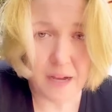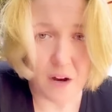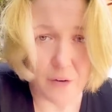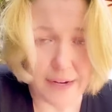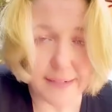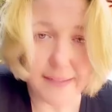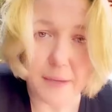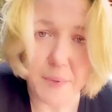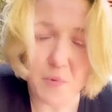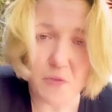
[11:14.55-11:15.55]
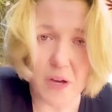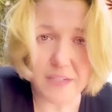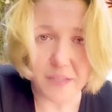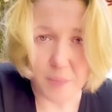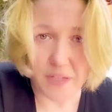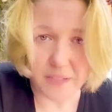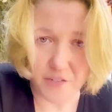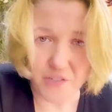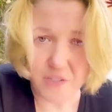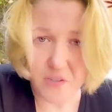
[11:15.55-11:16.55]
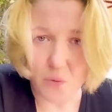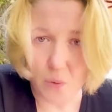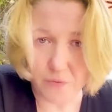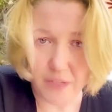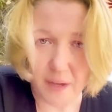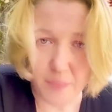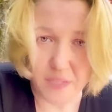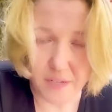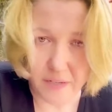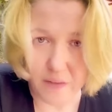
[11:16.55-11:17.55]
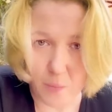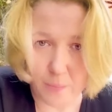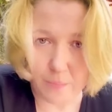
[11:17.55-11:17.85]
All right, let me move on to the politicians who hopefully have been sitting there